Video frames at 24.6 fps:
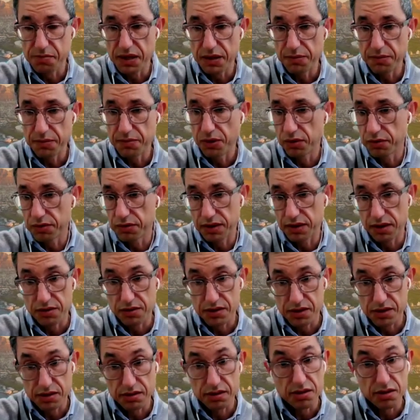people,
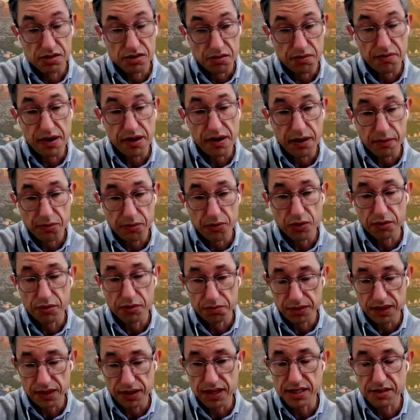there's a very
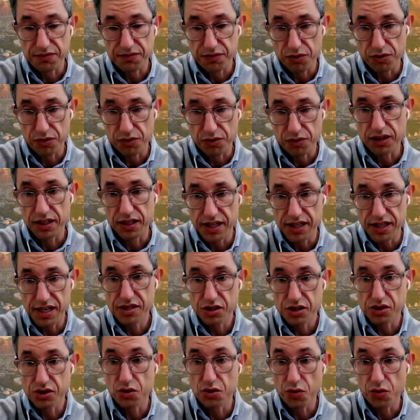important place for
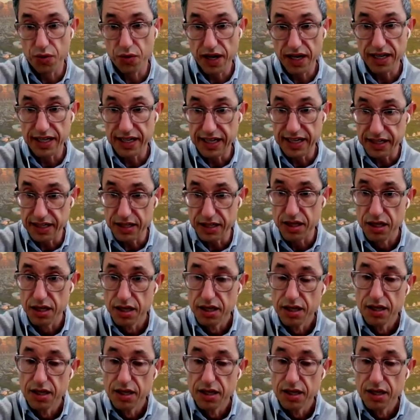clinicians who really need